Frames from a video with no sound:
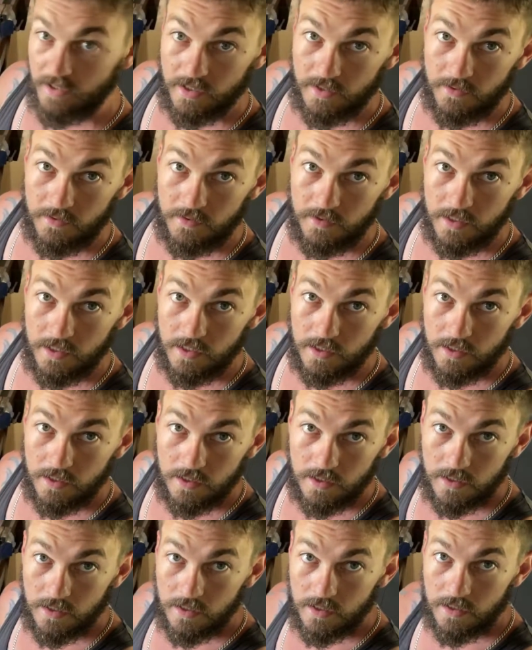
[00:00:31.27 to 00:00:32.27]
thin
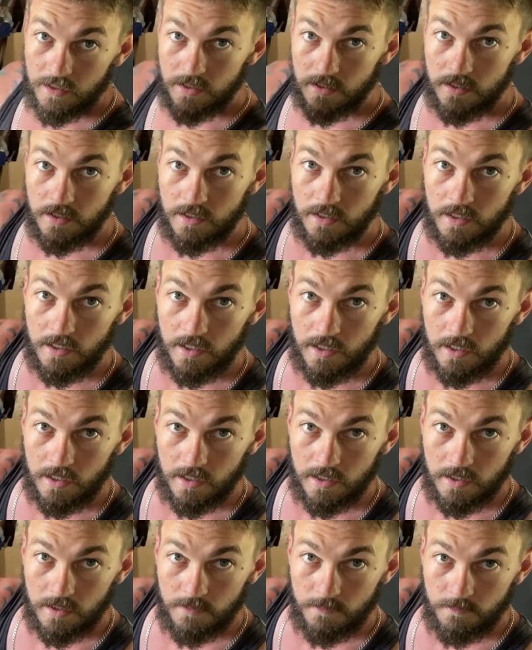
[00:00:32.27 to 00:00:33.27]

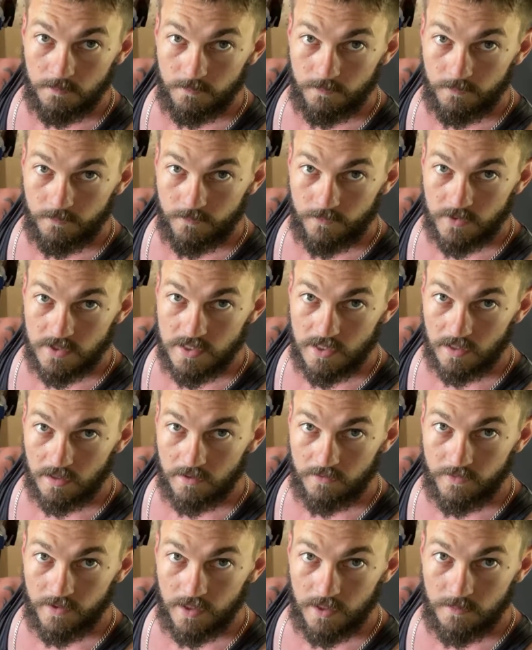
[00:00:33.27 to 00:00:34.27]

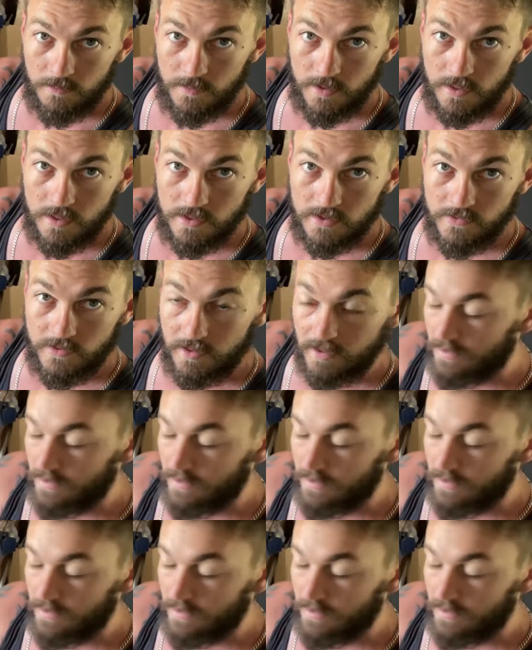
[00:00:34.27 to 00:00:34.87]
styrofoam. It is very